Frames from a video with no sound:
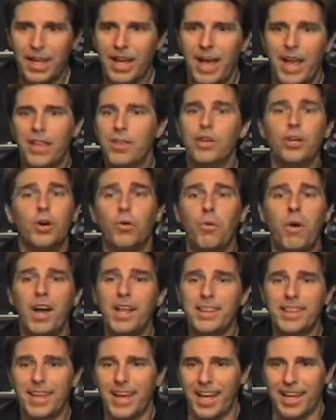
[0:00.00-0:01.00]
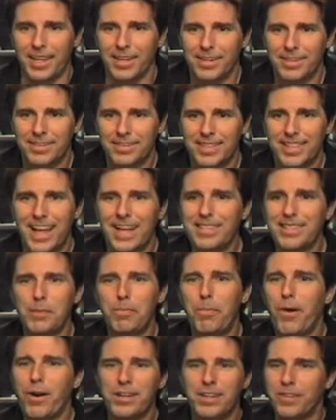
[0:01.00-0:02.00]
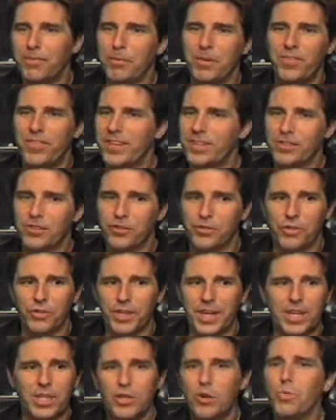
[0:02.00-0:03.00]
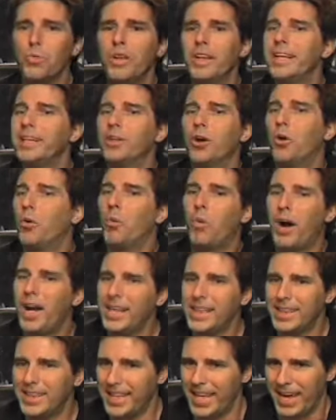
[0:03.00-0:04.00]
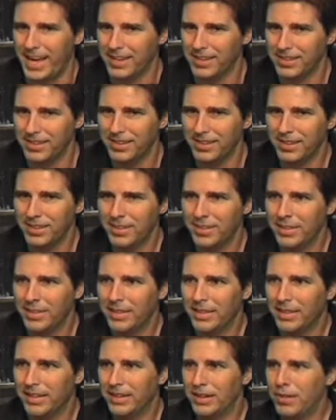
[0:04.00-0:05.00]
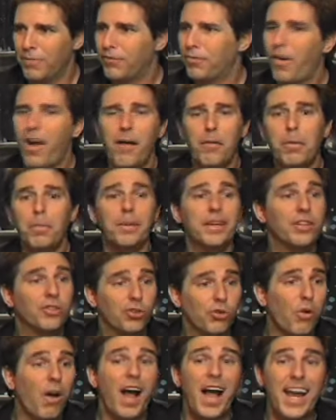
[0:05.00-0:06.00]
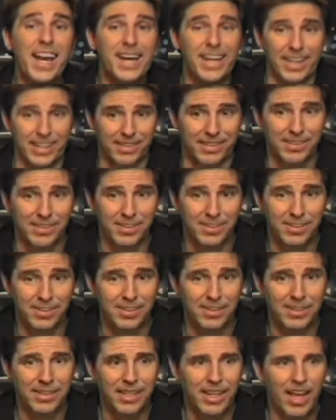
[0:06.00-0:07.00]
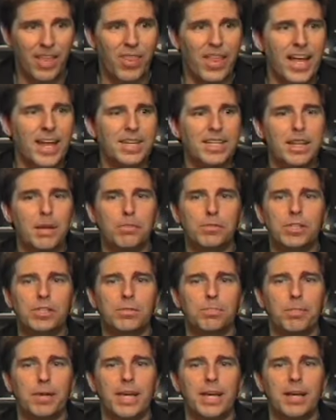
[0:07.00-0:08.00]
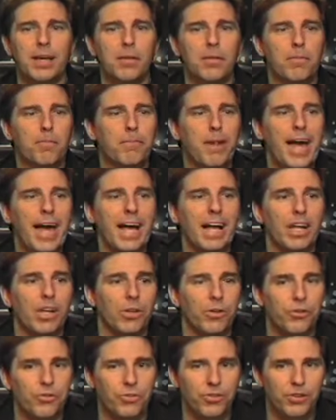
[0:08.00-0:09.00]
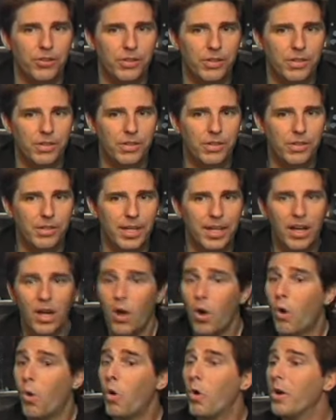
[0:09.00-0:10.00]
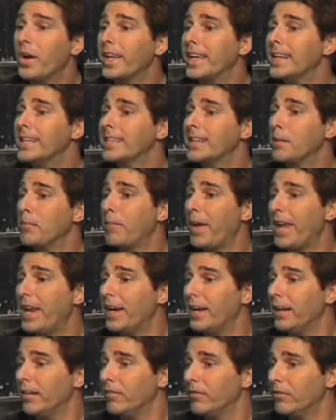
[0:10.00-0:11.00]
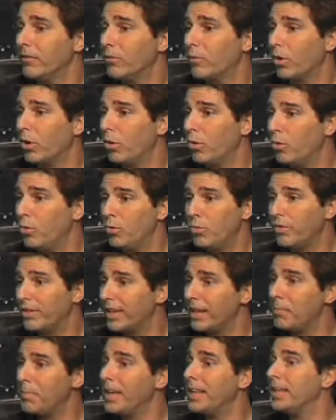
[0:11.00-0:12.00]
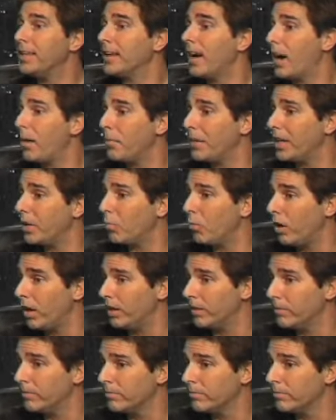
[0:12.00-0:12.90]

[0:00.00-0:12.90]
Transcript: And you don't want that. See, that's the part that physicals don't get. You really don't want that. You've probably tried it, and they ended up just being pals. Or it gets competitive, where who's going to be the dominant one.